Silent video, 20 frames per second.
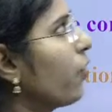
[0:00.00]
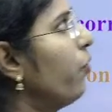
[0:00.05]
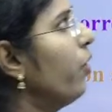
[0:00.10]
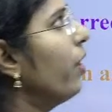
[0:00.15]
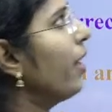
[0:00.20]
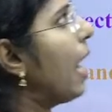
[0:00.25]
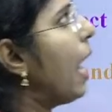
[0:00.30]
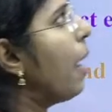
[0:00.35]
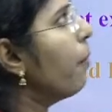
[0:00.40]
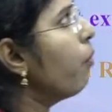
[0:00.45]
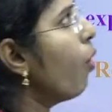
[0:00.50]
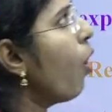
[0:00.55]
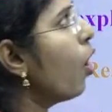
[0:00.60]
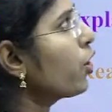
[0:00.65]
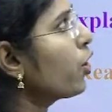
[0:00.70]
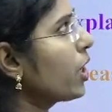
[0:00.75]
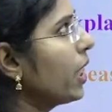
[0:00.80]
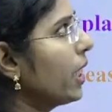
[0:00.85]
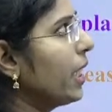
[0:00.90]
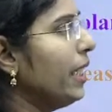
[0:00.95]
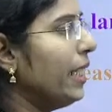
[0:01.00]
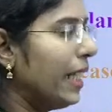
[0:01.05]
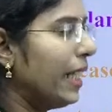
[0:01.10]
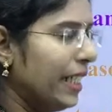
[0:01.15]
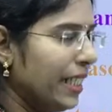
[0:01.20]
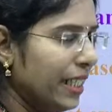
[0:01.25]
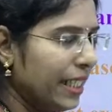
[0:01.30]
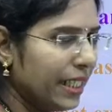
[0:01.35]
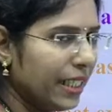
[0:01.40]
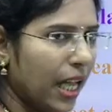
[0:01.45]
for abortion in
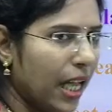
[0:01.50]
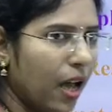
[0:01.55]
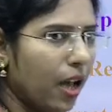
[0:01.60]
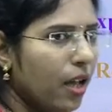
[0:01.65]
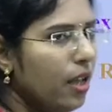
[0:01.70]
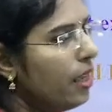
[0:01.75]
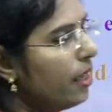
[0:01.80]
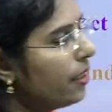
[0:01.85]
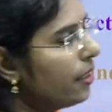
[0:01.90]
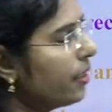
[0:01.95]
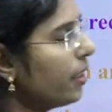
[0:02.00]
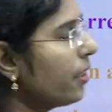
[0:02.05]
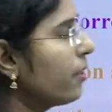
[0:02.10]
India. Yes,